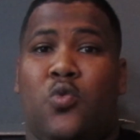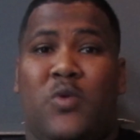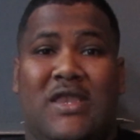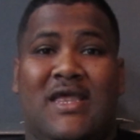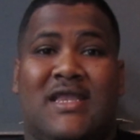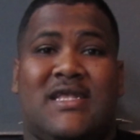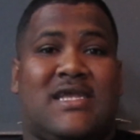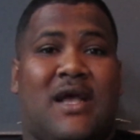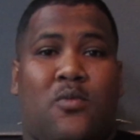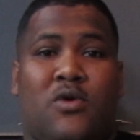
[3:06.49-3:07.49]
We needed
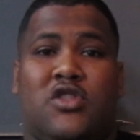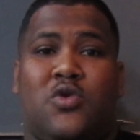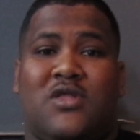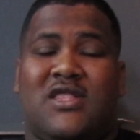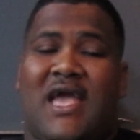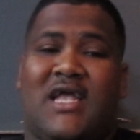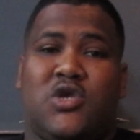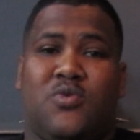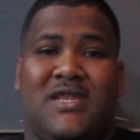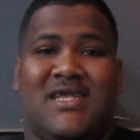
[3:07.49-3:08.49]
someone to attack
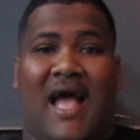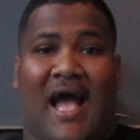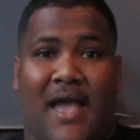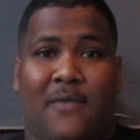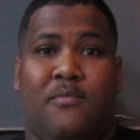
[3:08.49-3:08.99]
you with an high